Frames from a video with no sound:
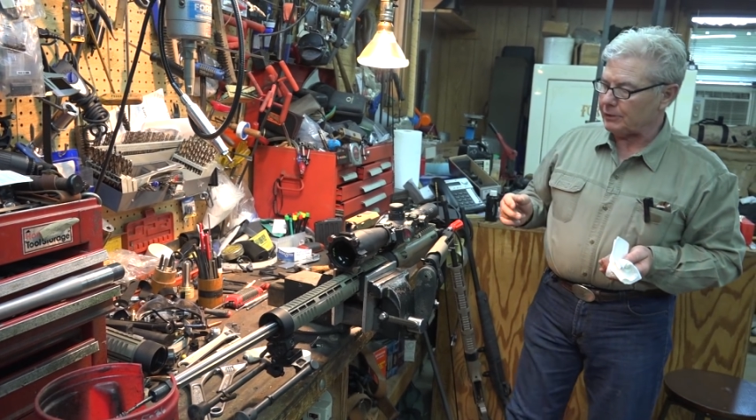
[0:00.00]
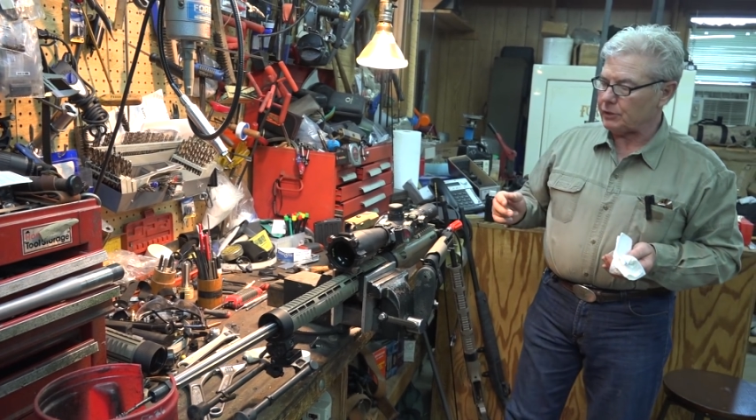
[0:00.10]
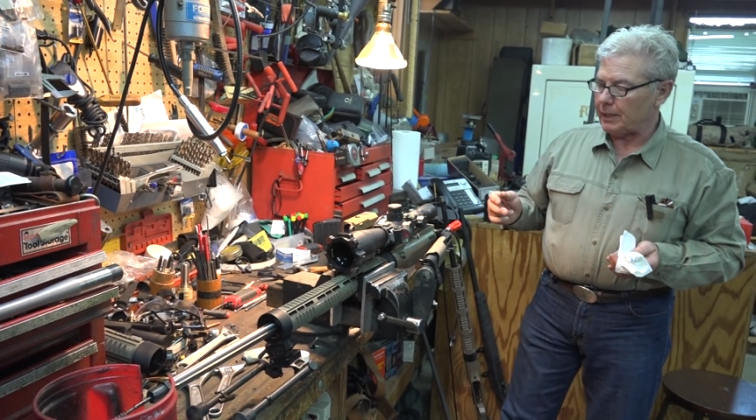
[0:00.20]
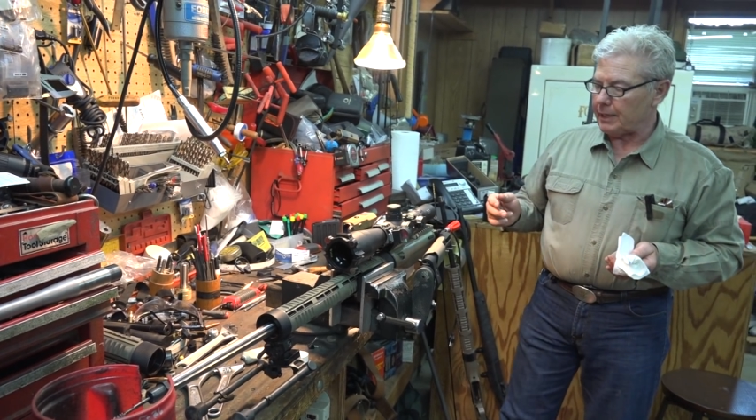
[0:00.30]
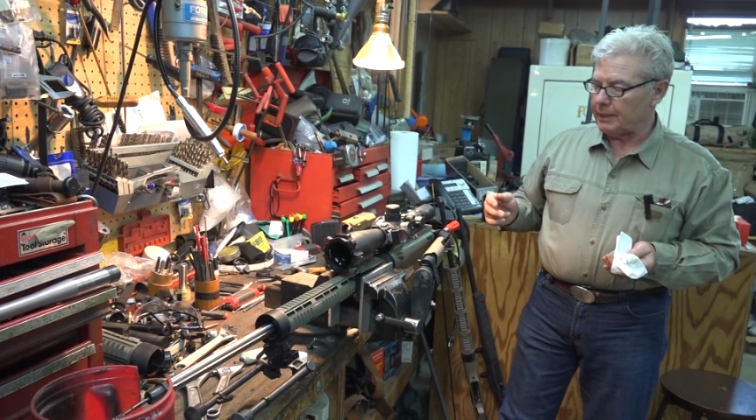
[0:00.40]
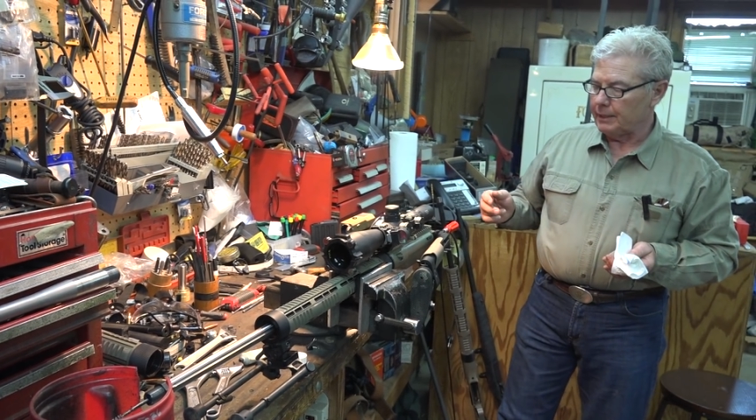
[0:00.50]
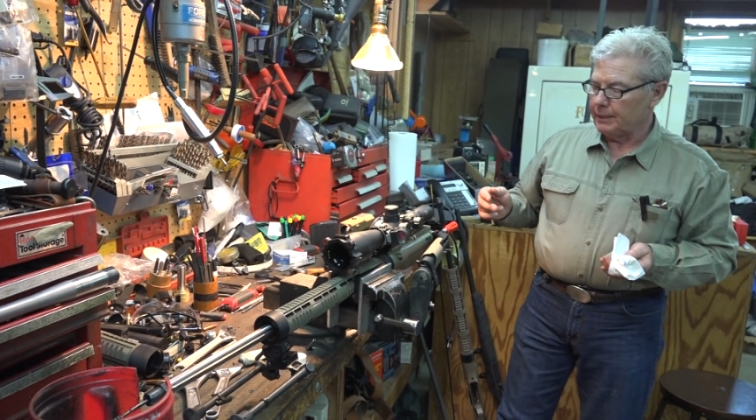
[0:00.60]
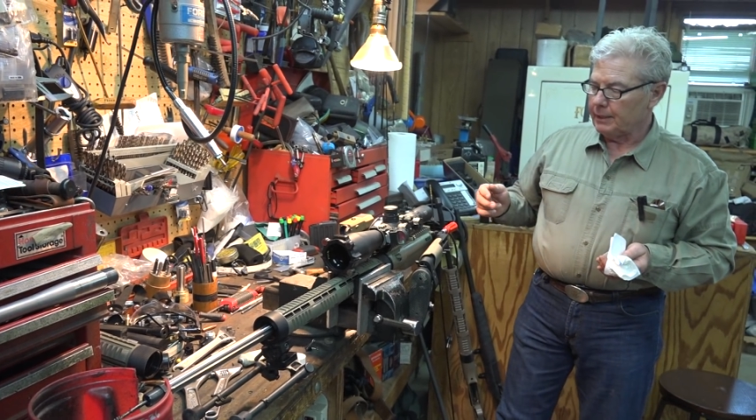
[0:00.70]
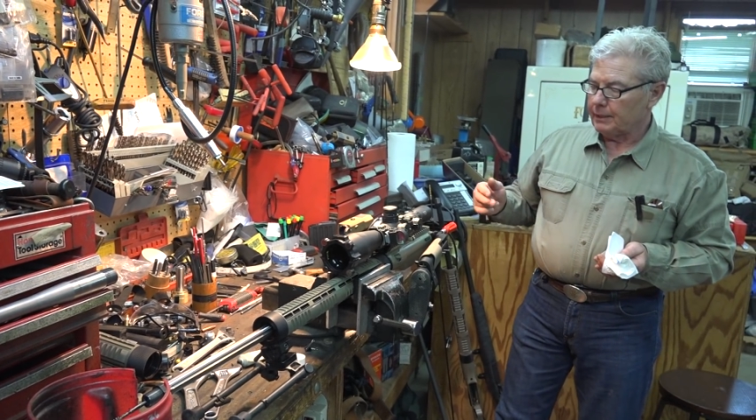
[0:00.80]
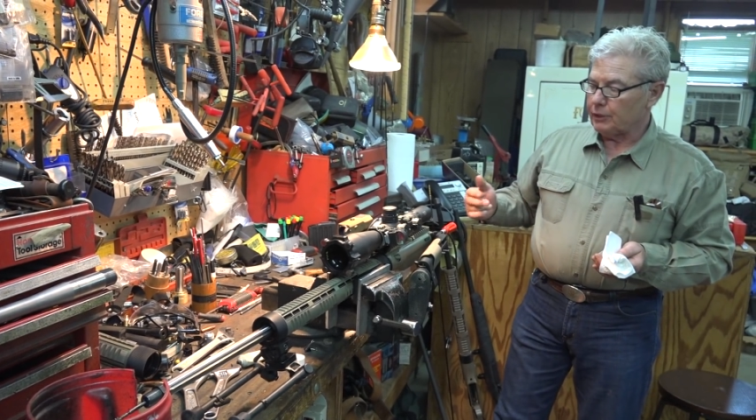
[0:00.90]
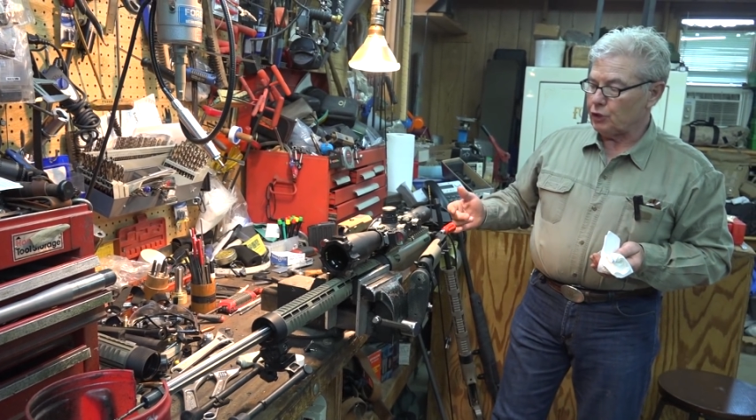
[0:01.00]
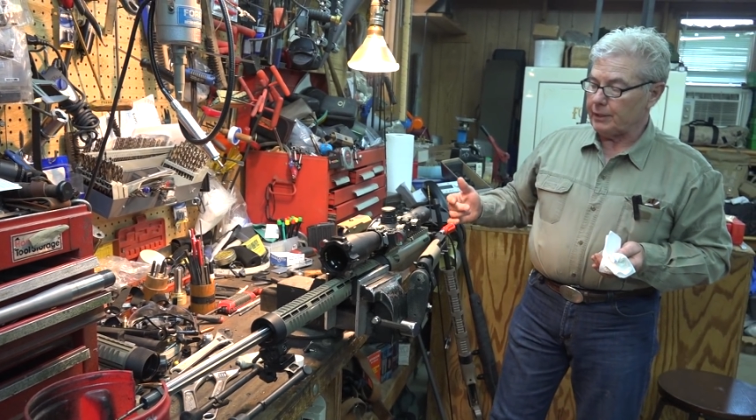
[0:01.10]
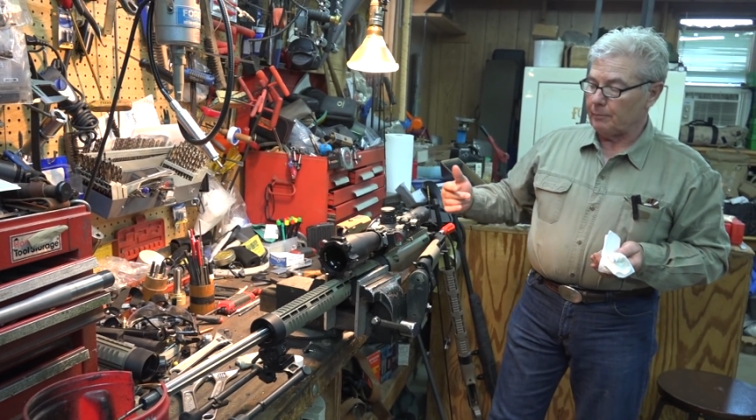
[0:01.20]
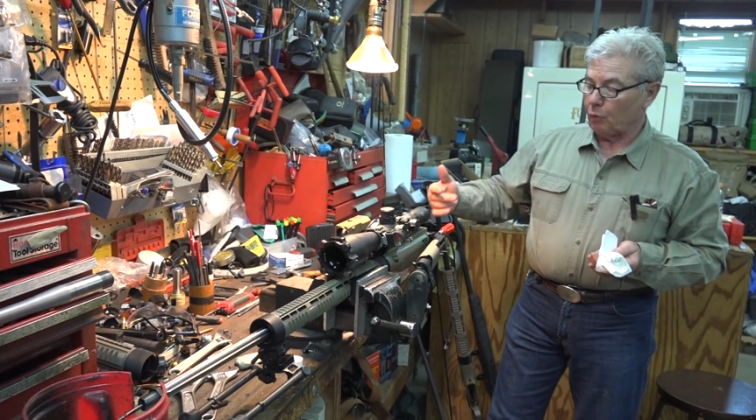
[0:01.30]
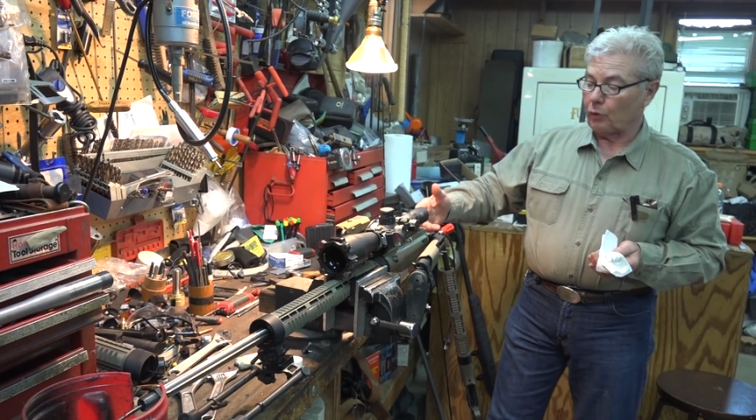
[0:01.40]
say that you
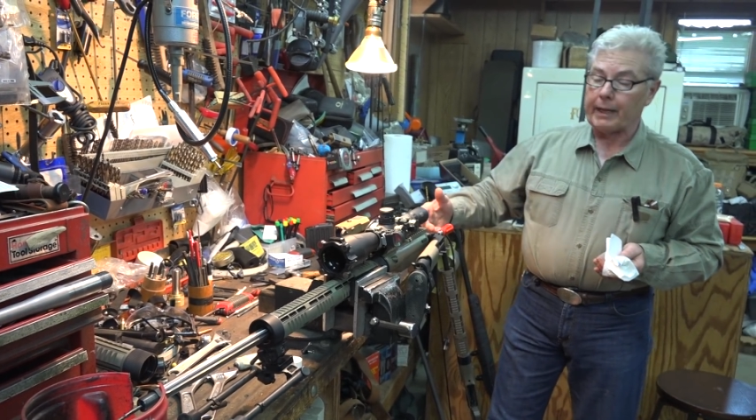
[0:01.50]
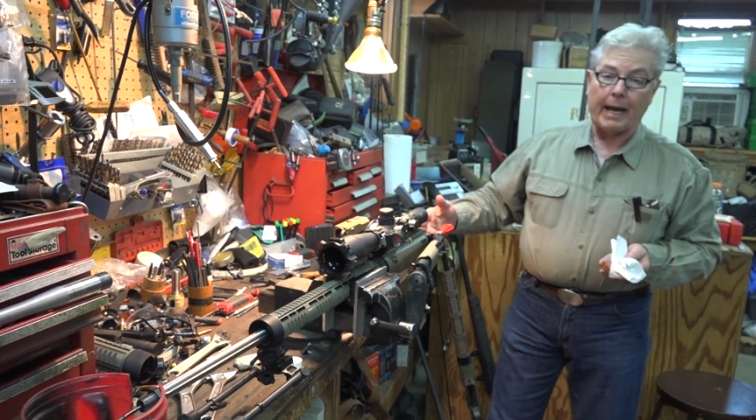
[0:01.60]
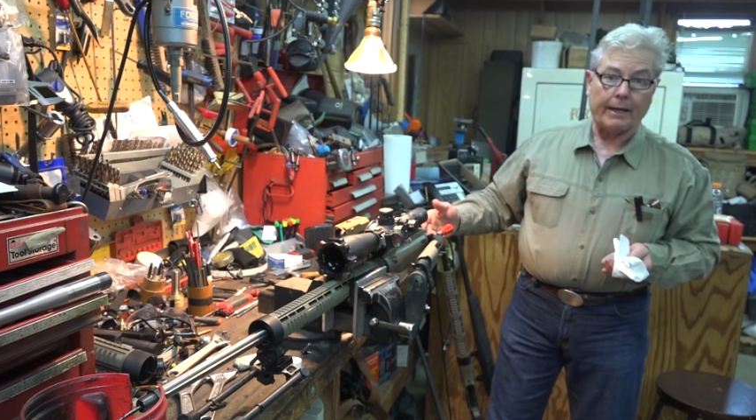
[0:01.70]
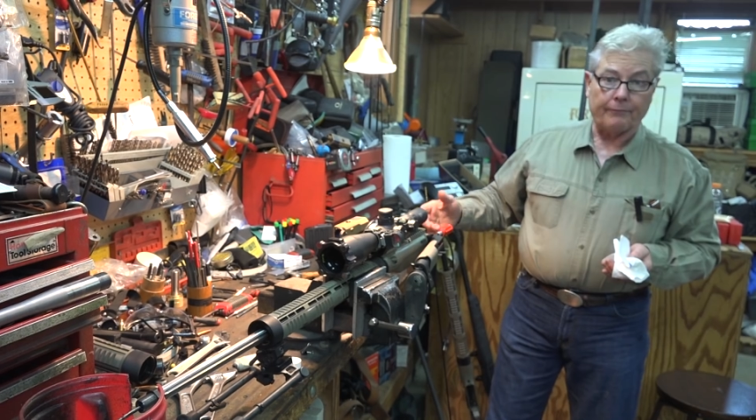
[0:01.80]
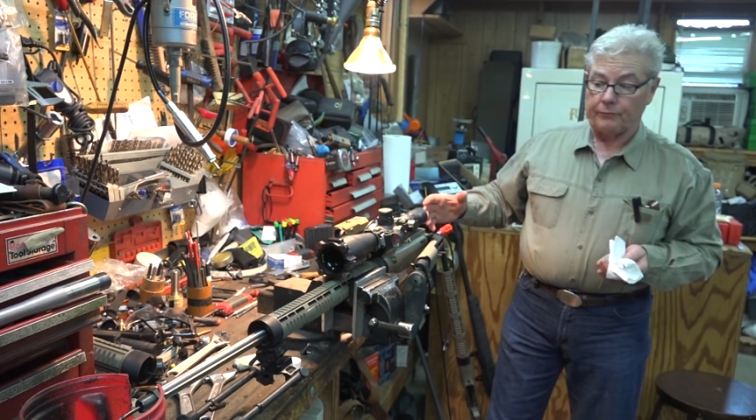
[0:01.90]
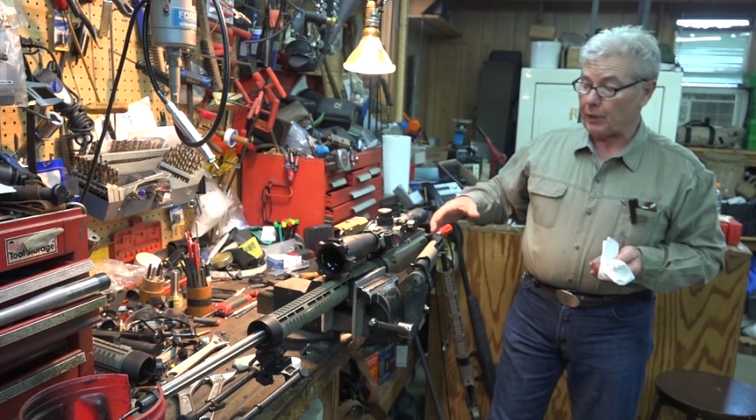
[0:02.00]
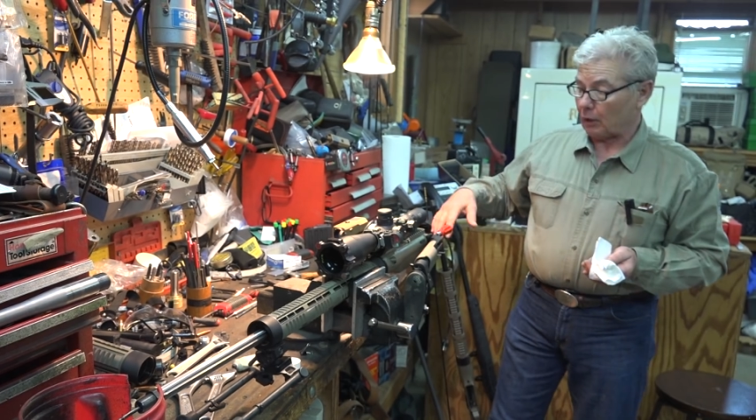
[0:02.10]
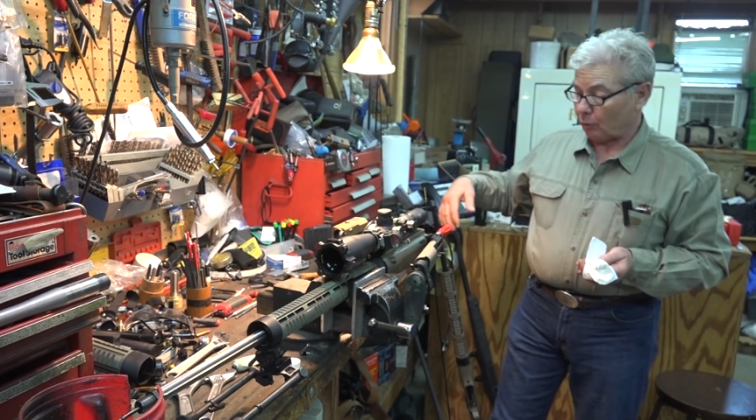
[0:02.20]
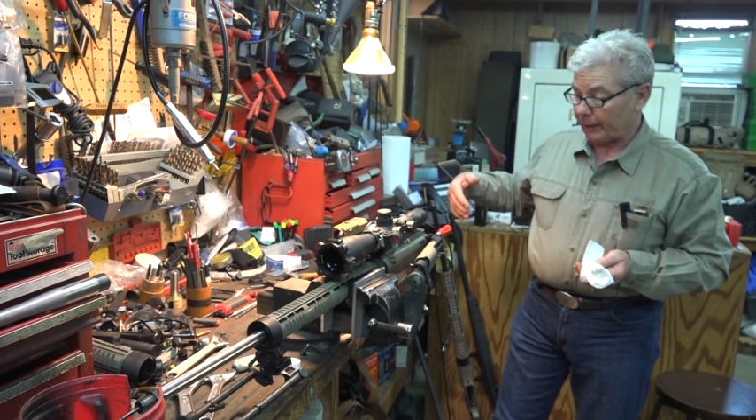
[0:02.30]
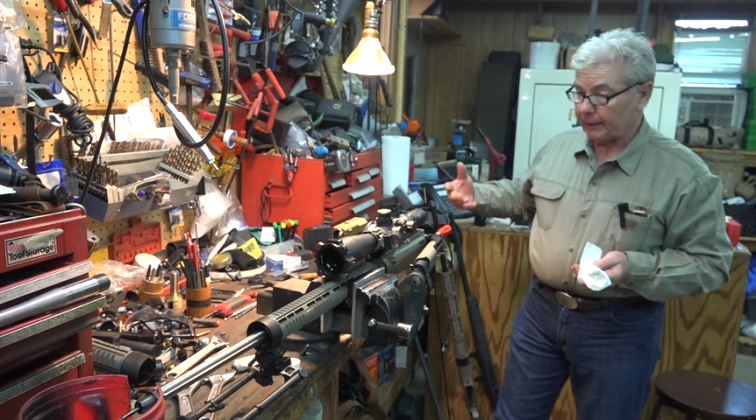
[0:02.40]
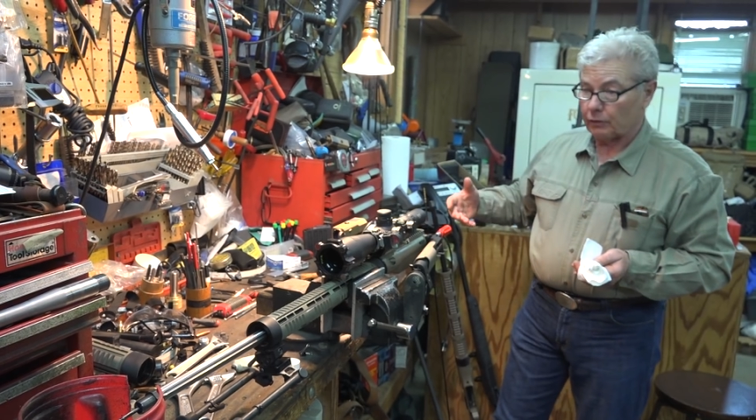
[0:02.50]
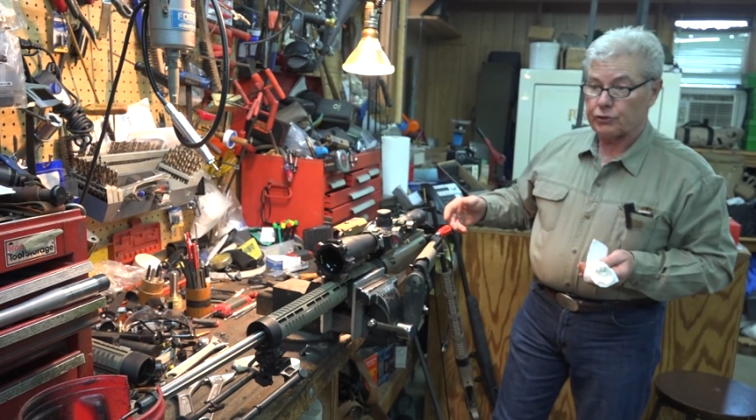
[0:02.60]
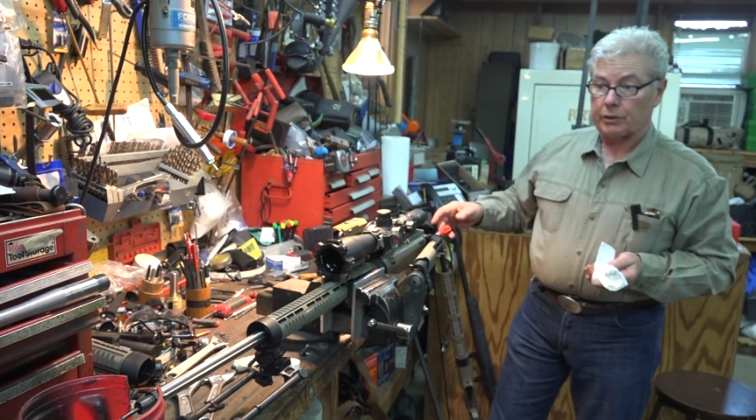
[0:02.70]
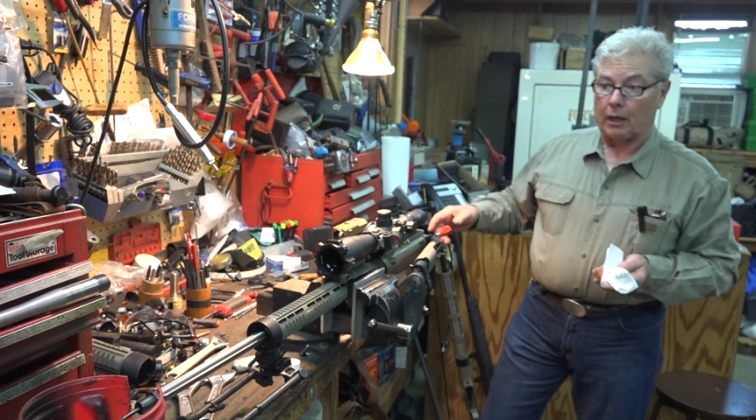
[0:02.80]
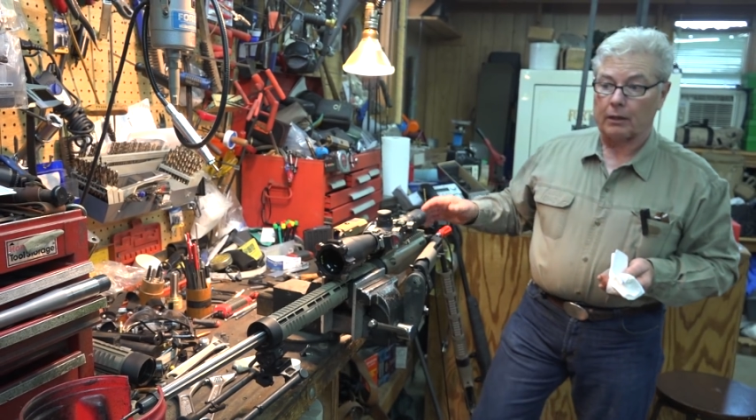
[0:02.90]
need a bore guide if you've got a regular
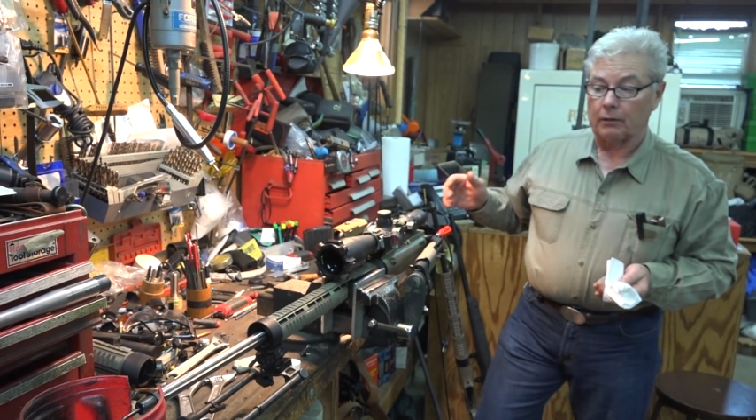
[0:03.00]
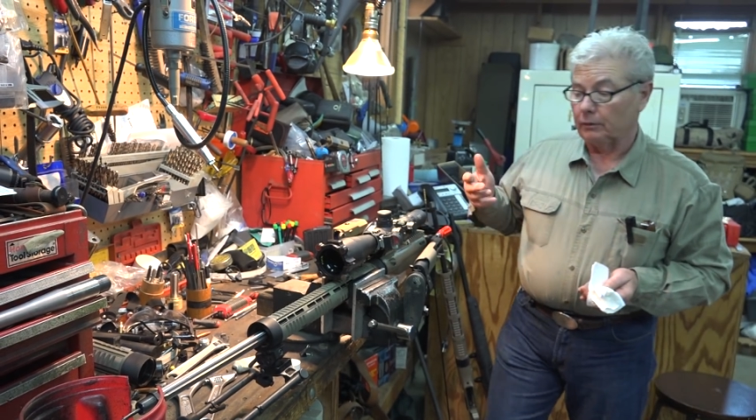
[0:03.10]
stock.